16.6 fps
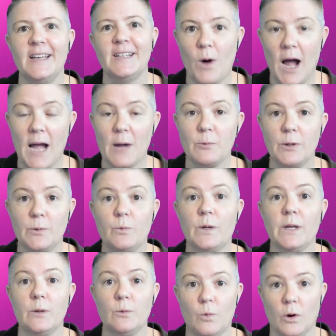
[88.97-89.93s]
Why
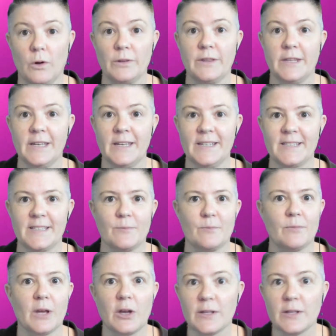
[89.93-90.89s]
would we want
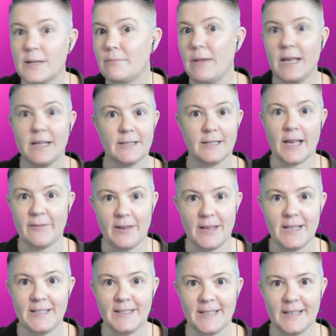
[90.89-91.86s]
this? Because it makes
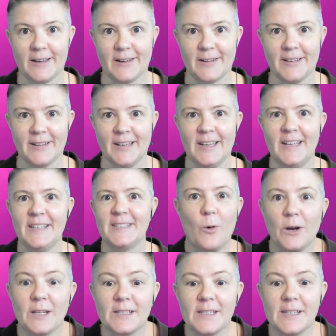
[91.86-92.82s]
life easier.
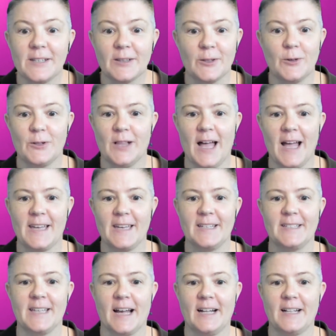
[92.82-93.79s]
What does it look like
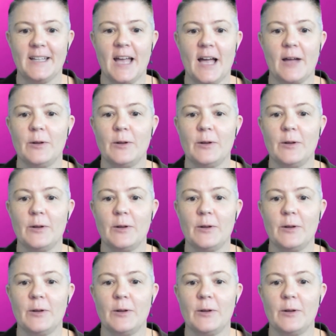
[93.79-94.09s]
exactly?